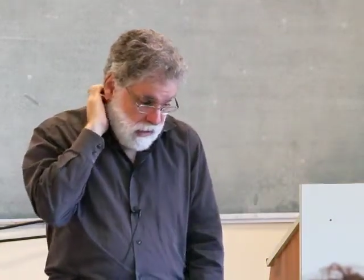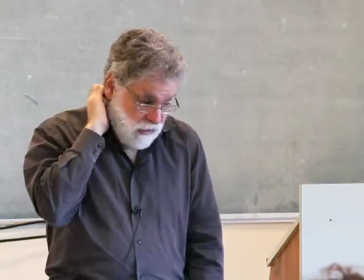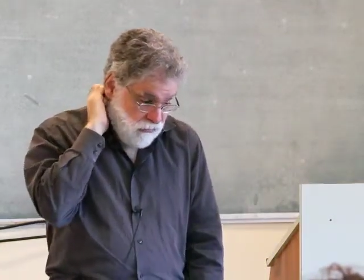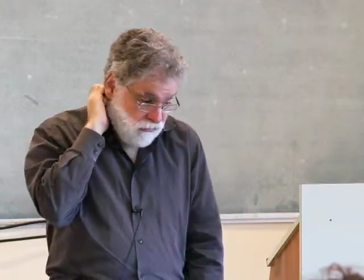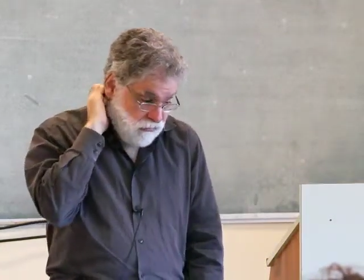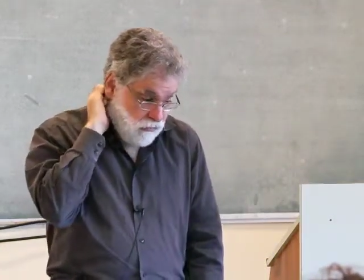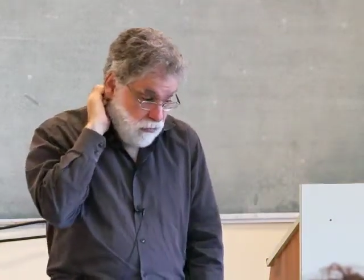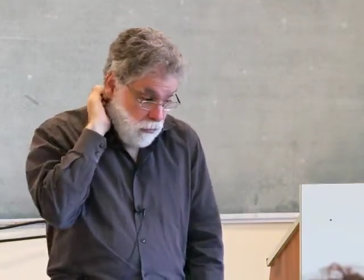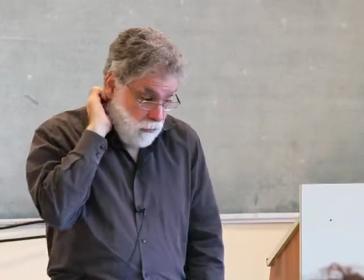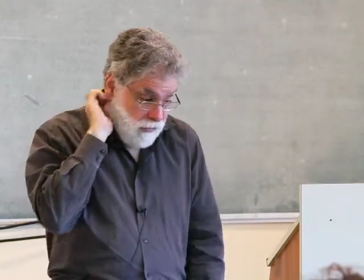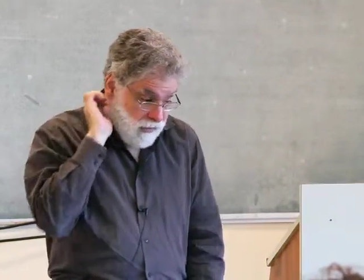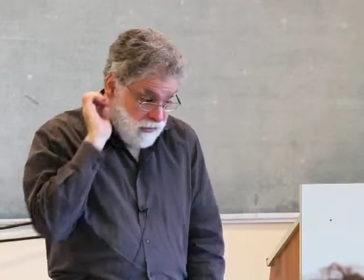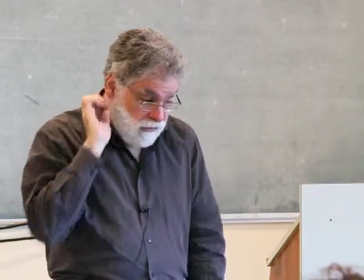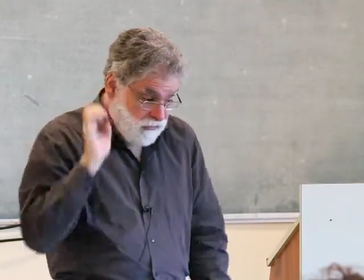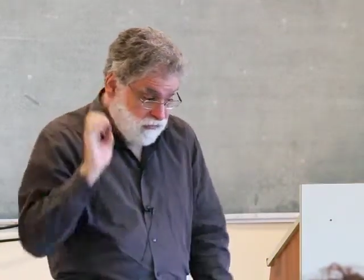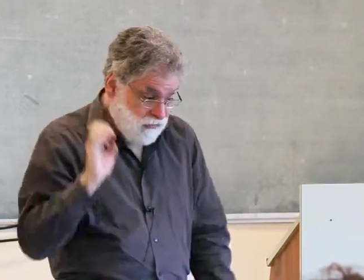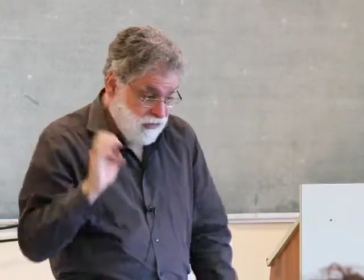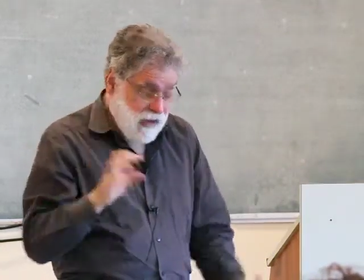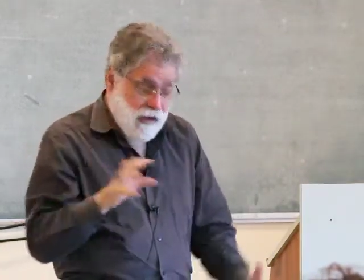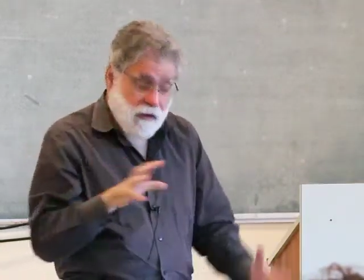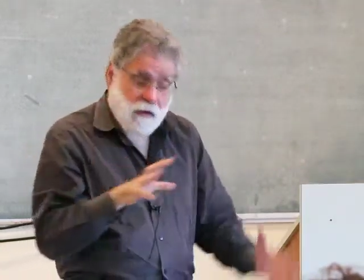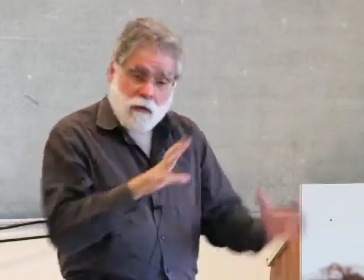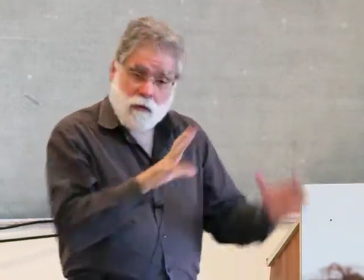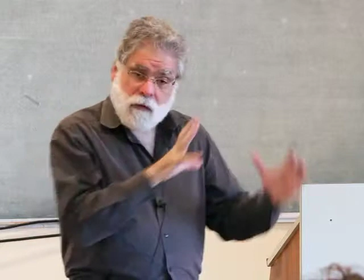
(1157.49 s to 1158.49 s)
on. So we
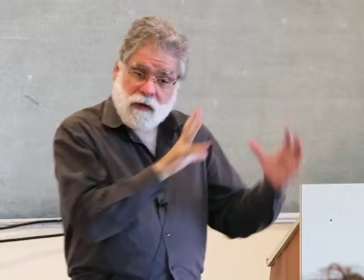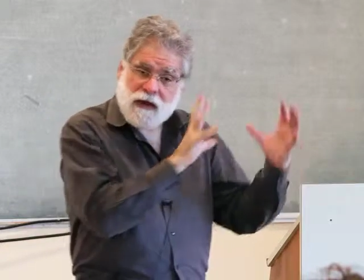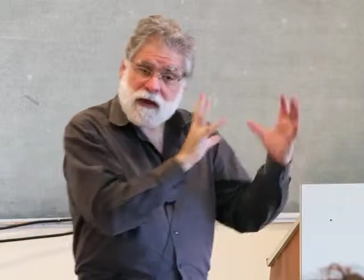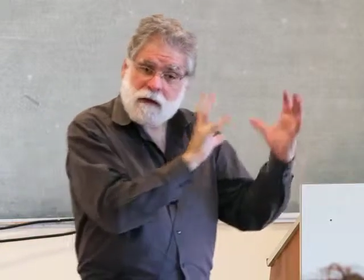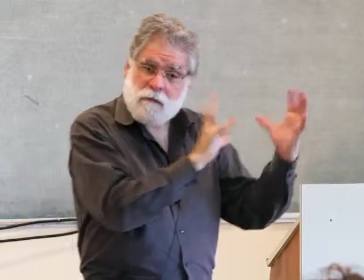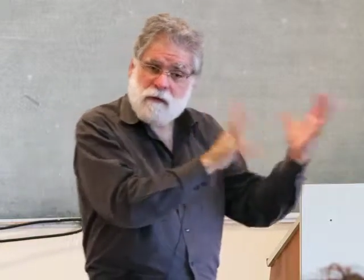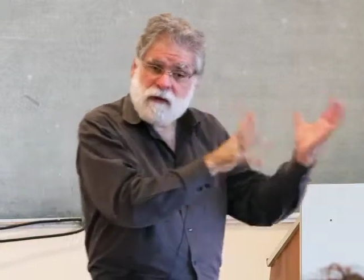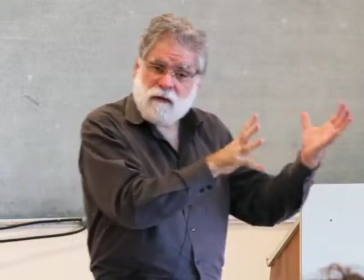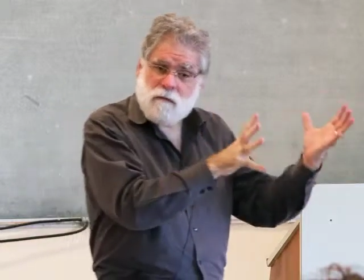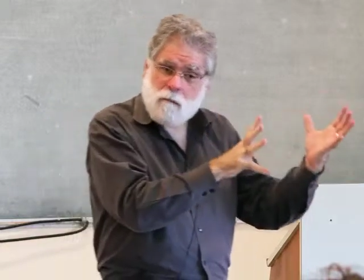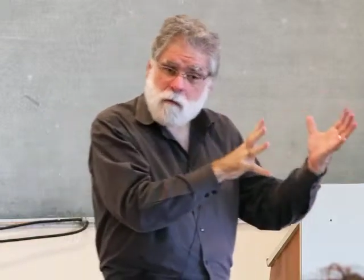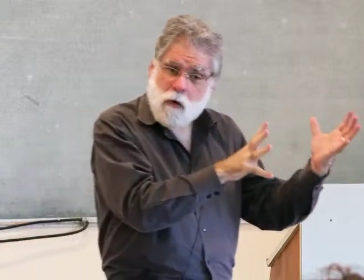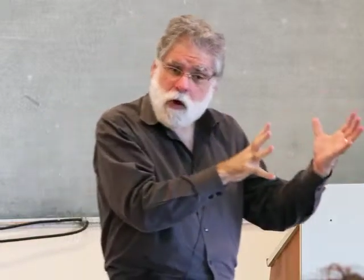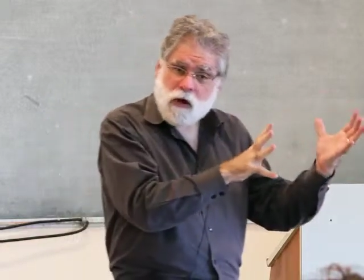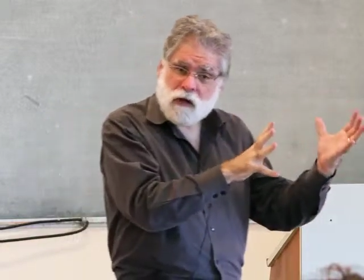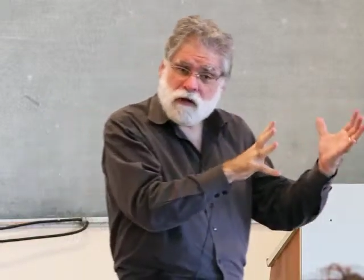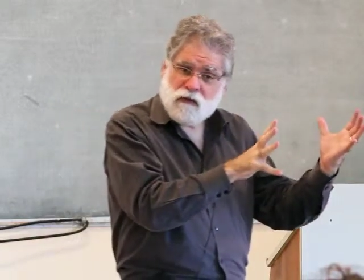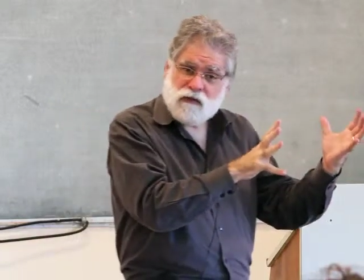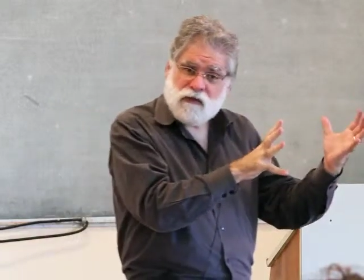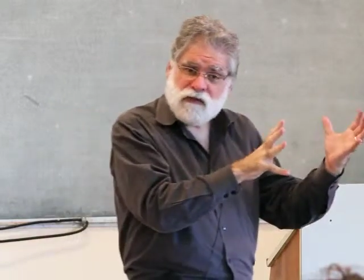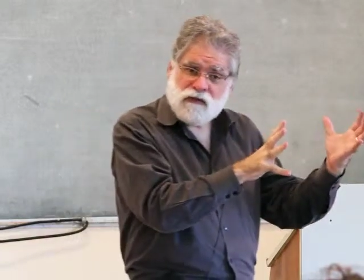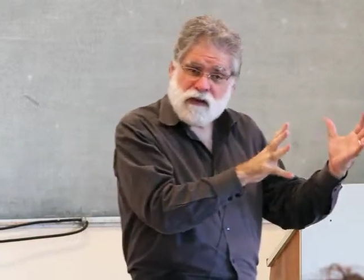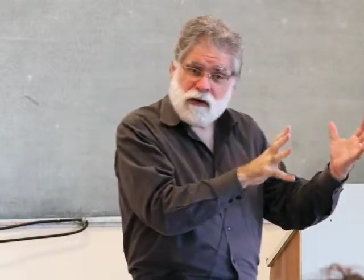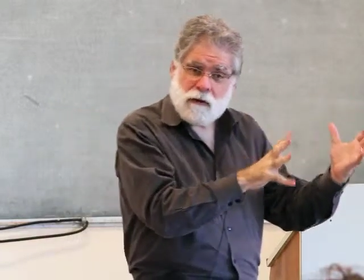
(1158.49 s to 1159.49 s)
could say, on the one hand, we have
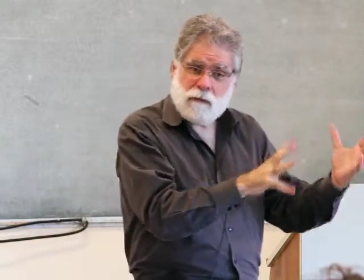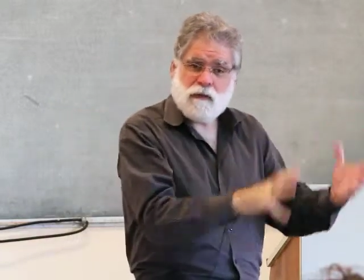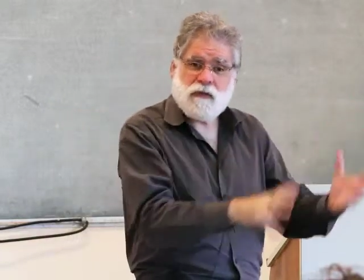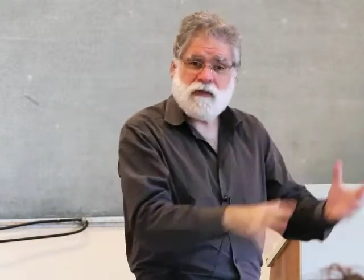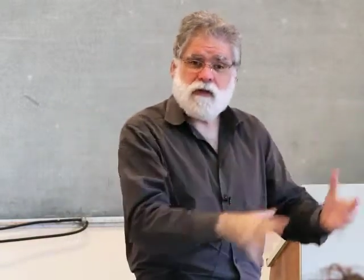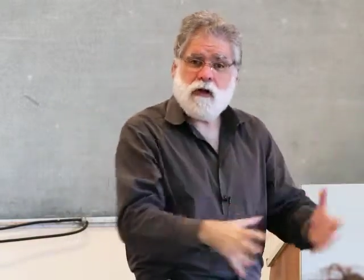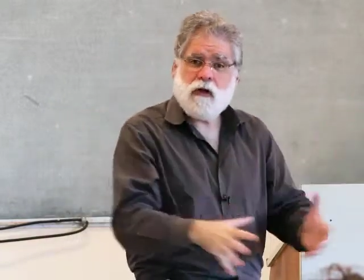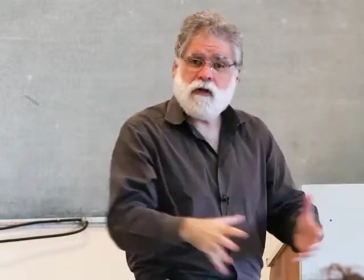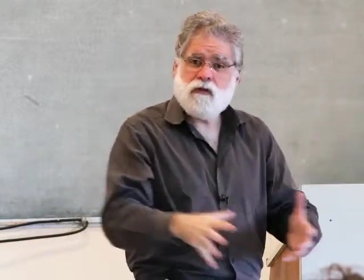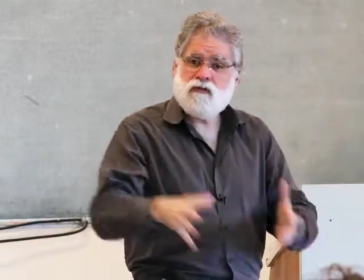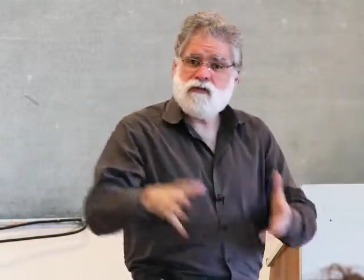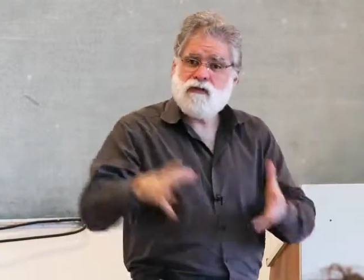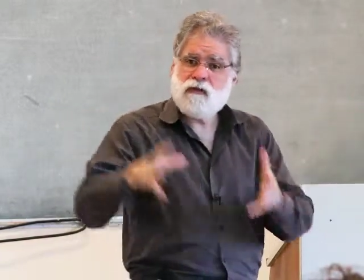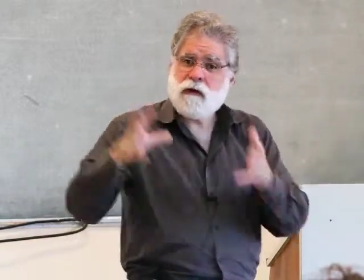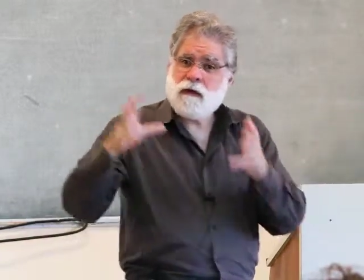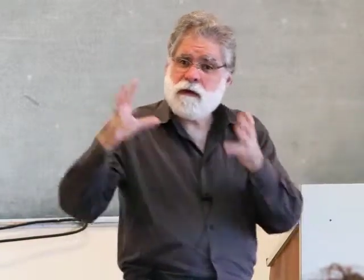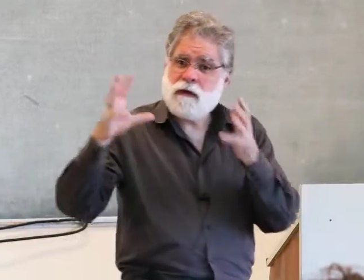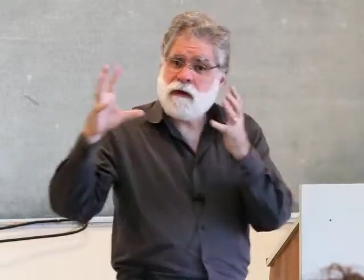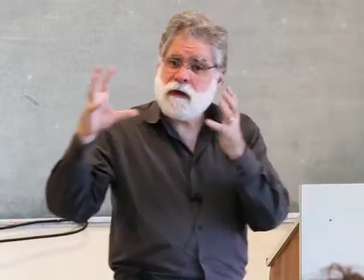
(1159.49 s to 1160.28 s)
models of psychopathology.